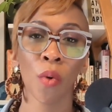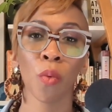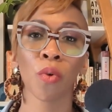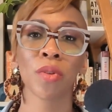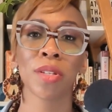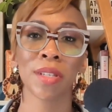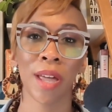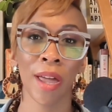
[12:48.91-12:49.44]

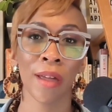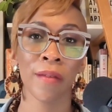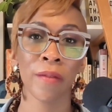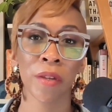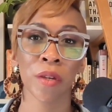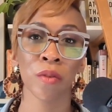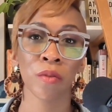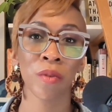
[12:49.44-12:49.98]
will
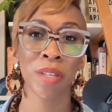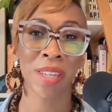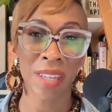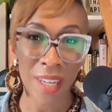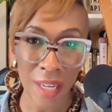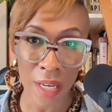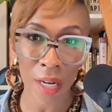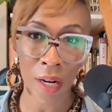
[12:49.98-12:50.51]
save you
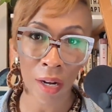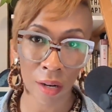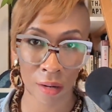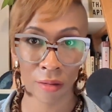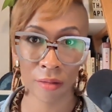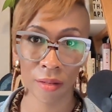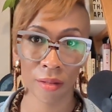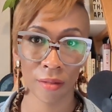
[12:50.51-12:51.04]

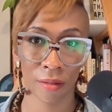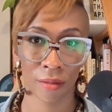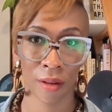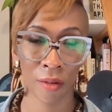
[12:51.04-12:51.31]
years.